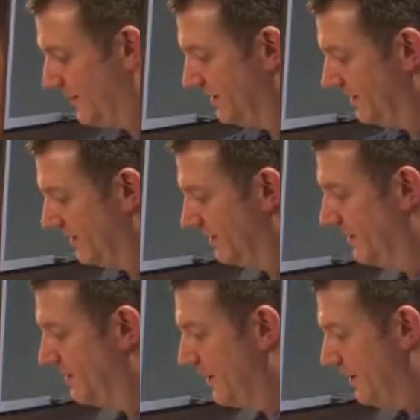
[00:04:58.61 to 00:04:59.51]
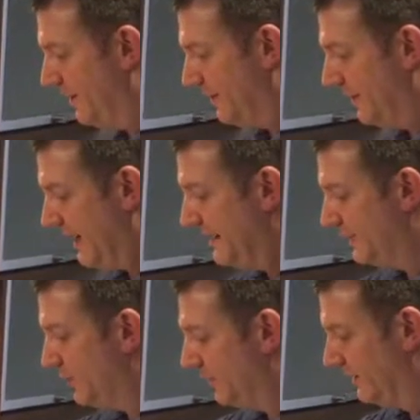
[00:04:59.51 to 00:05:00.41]
delicately, in
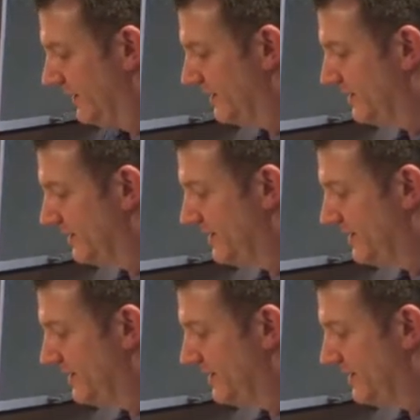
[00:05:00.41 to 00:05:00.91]
go the leeks.